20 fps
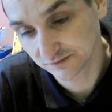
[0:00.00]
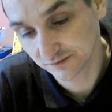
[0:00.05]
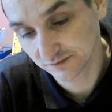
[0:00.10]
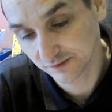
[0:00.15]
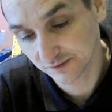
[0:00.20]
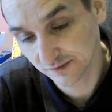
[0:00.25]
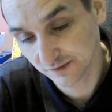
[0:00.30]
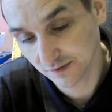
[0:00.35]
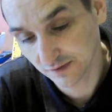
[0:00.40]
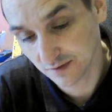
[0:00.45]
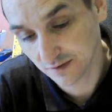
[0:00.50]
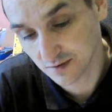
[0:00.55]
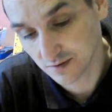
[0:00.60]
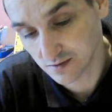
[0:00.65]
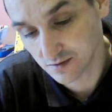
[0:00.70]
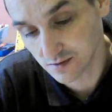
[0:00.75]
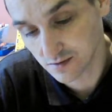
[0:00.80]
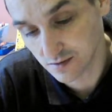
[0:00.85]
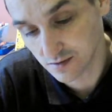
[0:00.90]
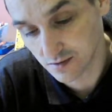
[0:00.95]

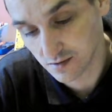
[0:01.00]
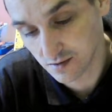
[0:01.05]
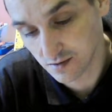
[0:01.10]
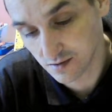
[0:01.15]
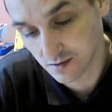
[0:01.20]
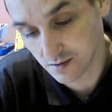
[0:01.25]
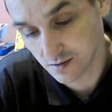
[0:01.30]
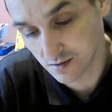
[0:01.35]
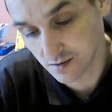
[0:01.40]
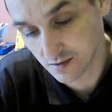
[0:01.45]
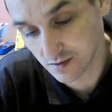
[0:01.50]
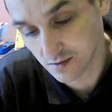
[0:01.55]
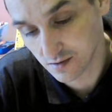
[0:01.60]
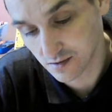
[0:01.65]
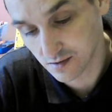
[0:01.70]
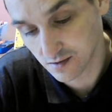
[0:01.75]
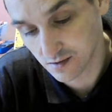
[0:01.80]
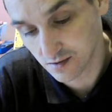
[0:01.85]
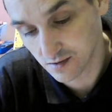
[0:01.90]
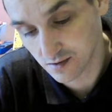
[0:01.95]

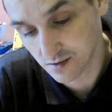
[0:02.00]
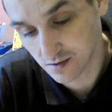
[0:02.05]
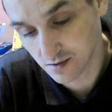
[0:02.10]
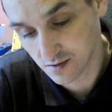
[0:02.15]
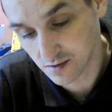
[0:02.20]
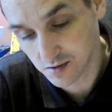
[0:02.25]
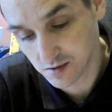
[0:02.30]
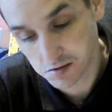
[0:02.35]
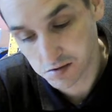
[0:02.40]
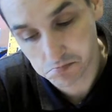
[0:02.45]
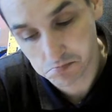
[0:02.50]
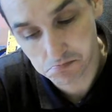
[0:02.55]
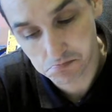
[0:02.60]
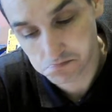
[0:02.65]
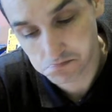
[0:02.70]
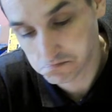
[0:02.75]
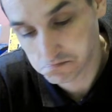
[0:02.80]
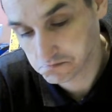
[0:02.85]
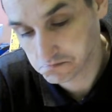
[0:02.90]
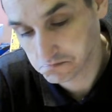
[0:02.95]

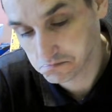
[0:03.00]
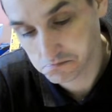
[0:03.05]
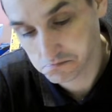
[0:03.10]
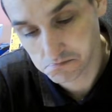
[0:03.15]
Nobody speaks.